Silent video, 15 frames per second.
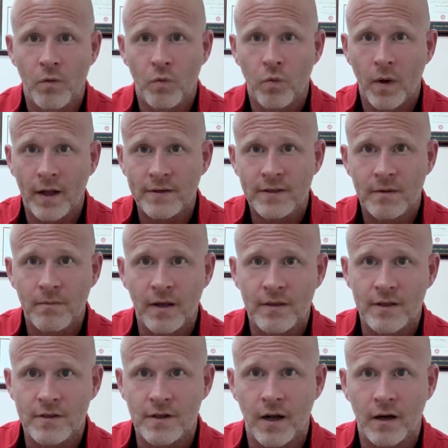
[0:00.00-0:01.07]

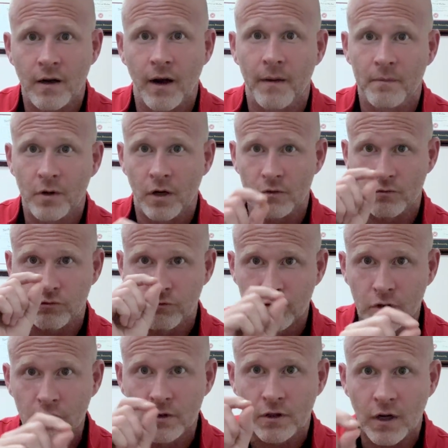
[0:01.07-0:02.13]
wheltonmethods.com, called
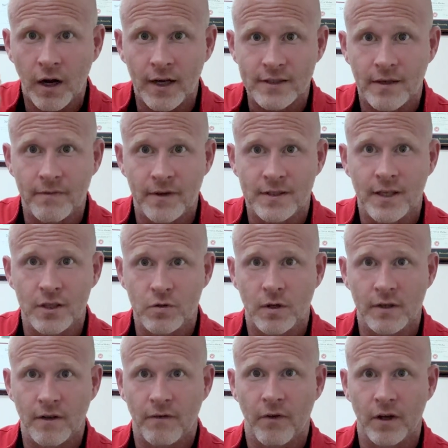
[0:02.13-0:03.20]
Root Cause of SI
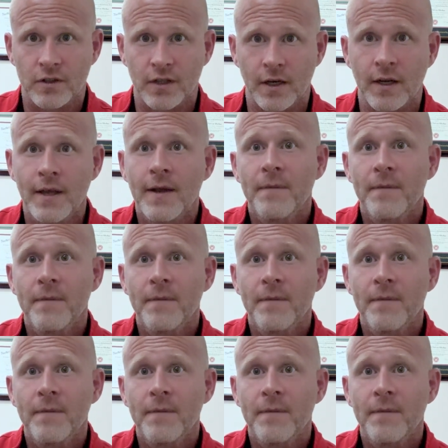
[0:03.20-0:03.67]
Joint Dysfunction.